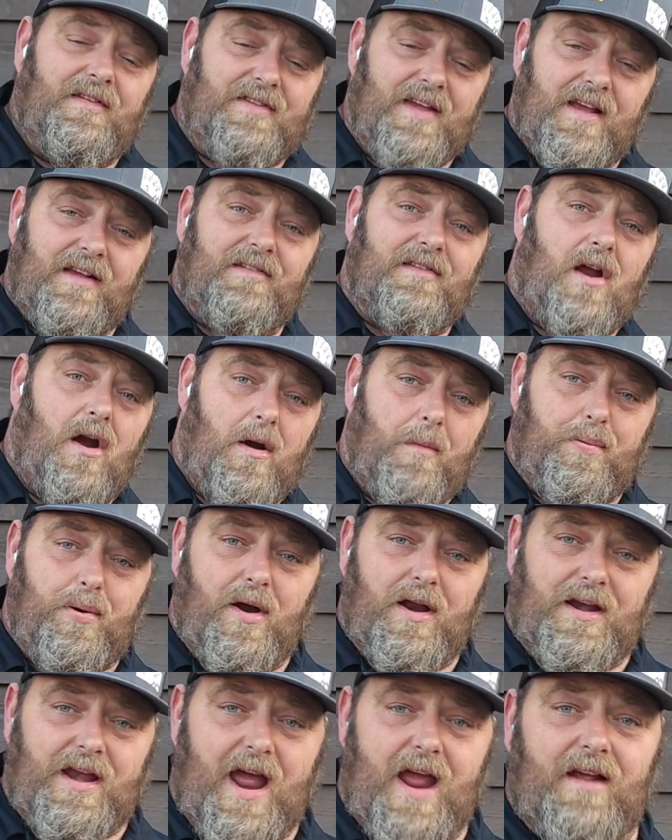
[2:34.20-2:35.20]
things are
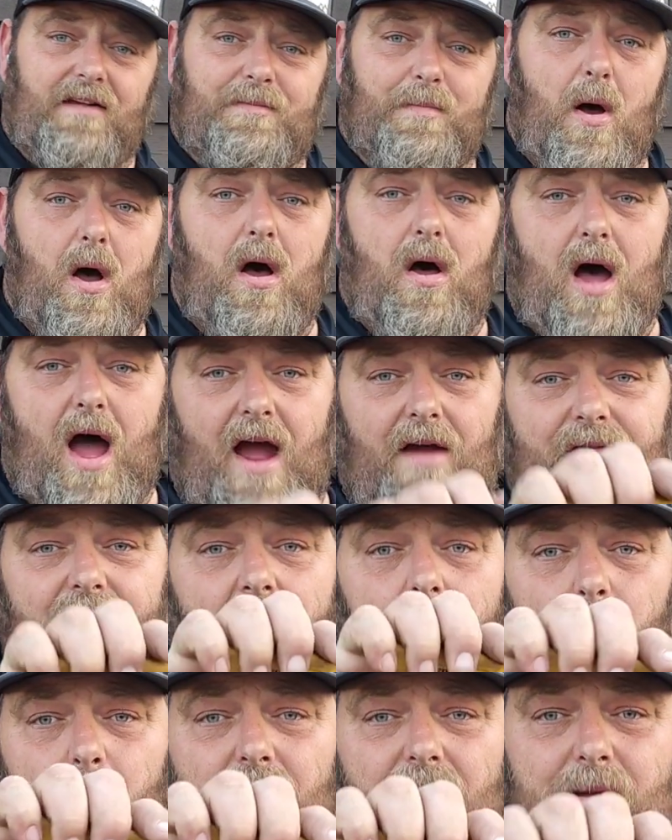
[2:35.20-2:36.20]
pretty dang small. I've
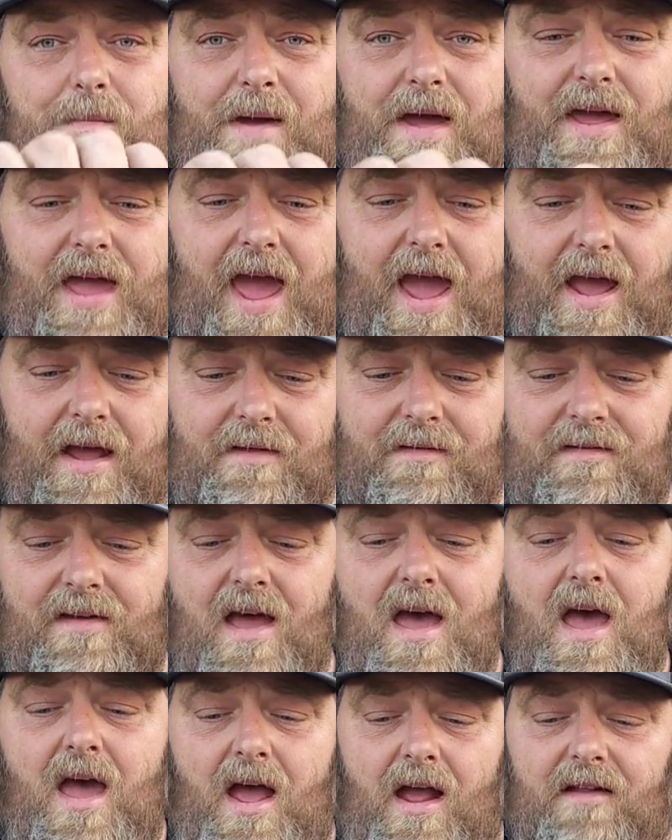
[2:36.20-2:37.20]
got really big hands,
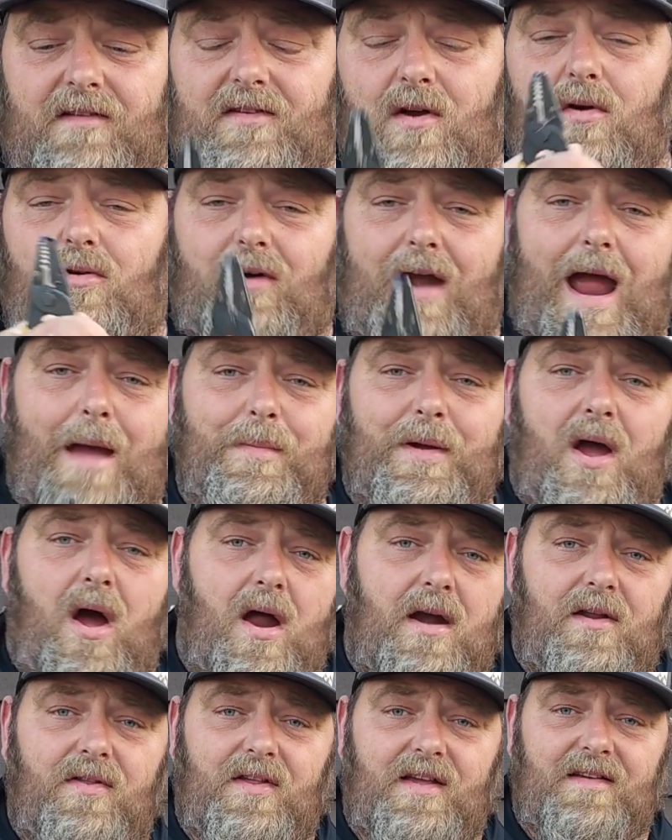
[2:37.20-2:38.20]
and so grabbing
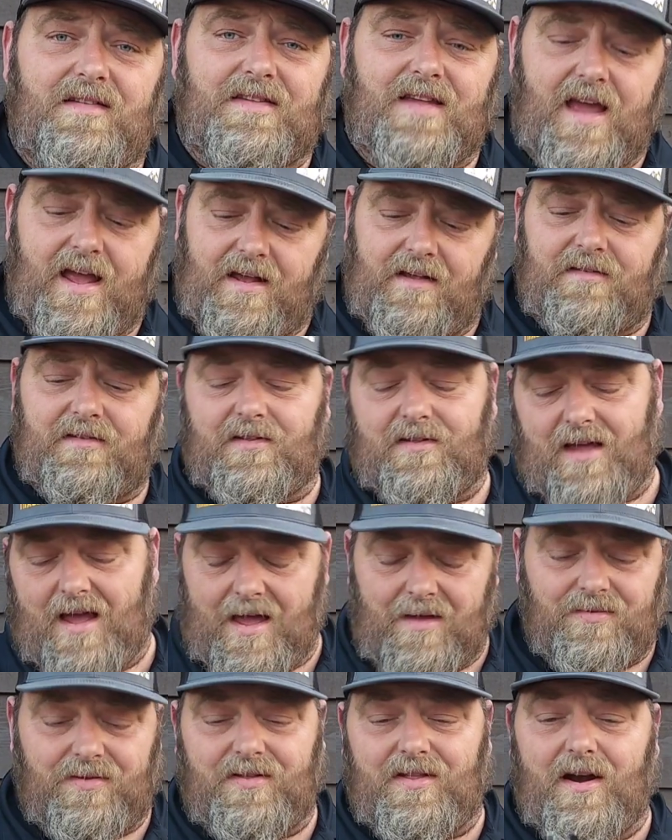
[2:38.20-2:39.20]
onto these things,
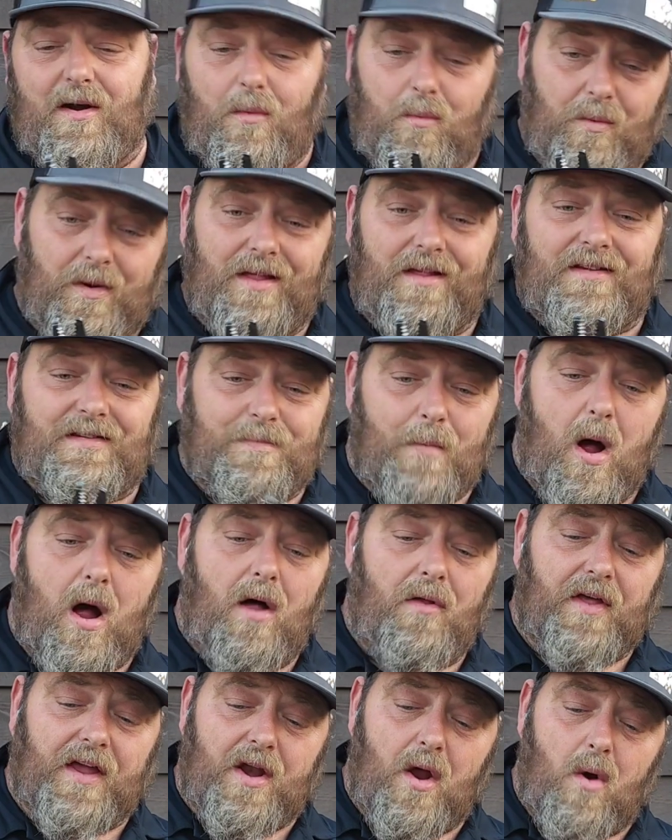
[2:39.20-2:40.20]
they're really
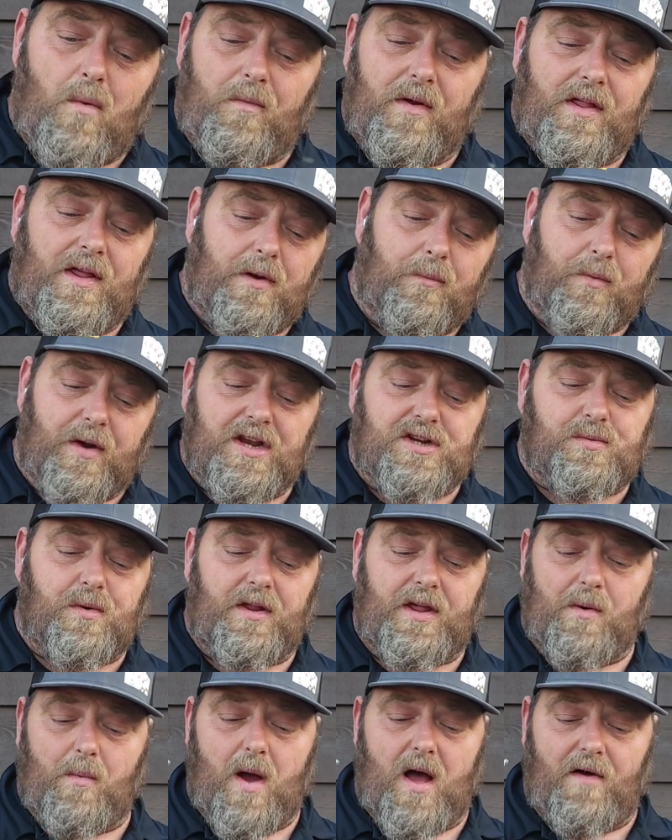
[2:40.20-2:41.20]
small. They don't really reach
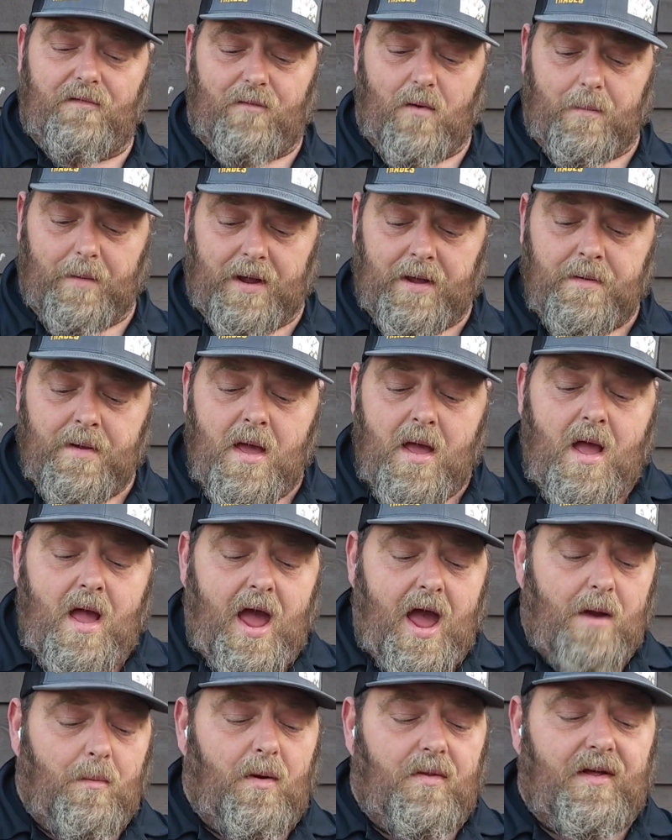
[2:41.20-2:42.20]
really well for me.
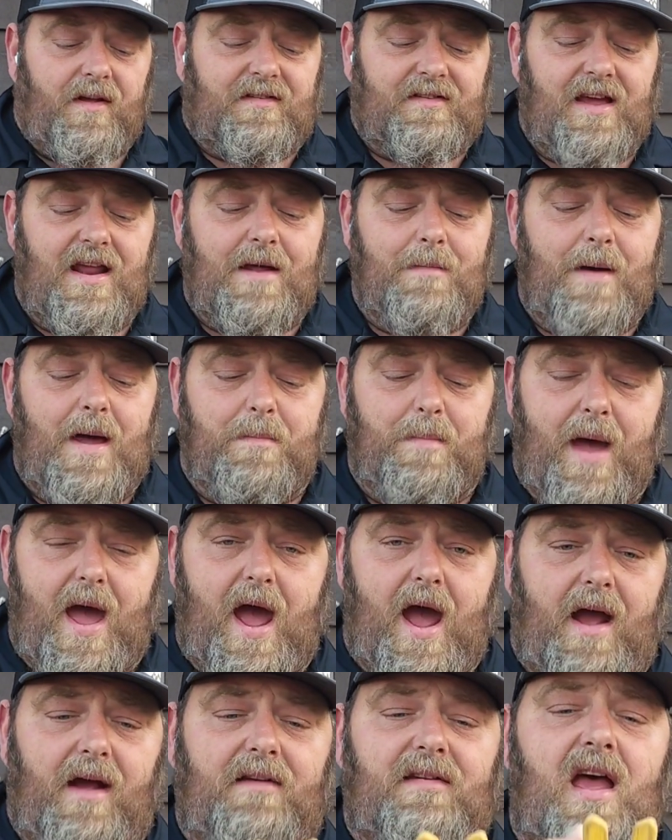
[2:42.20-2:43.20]
And when they sit in my
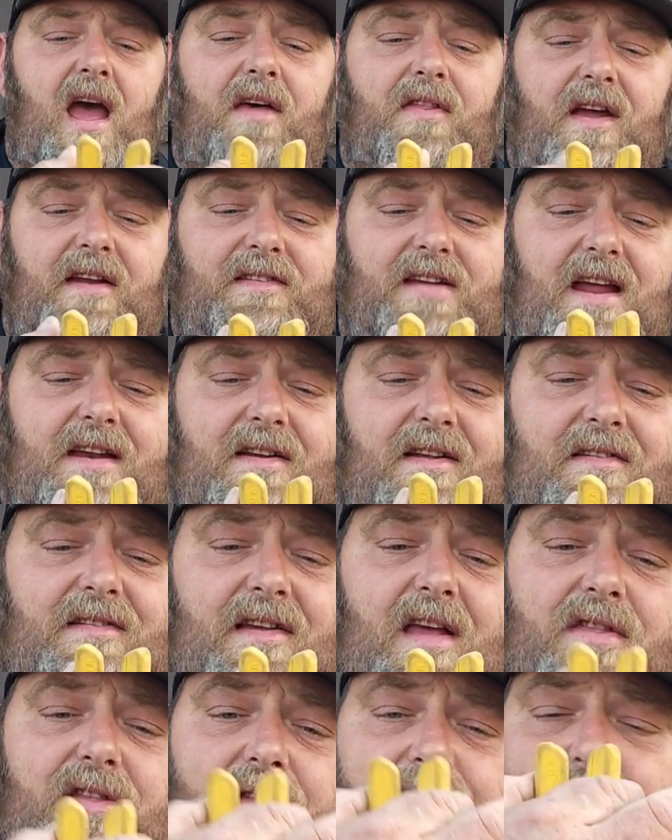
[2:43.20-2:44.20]
bag, they tend
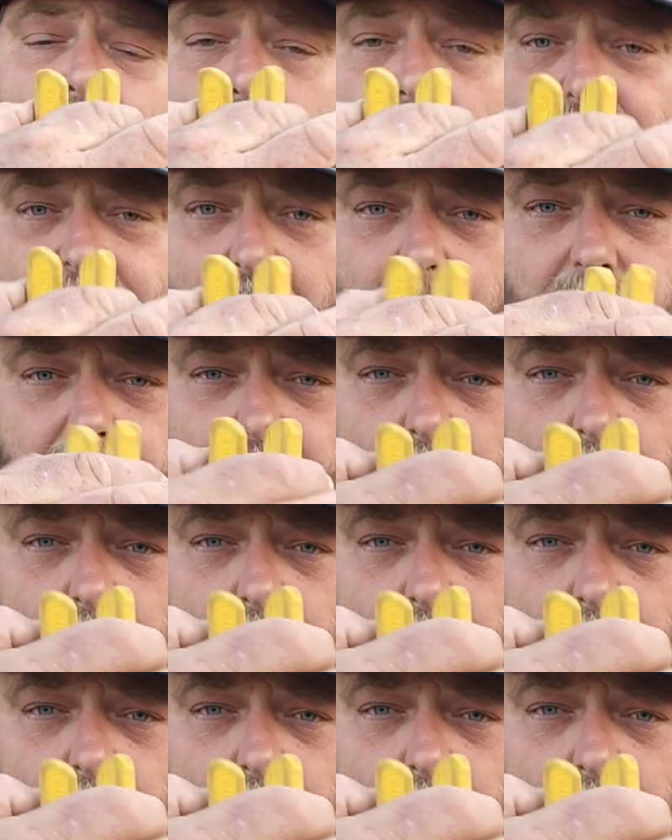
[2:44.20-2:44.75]
to fall down in the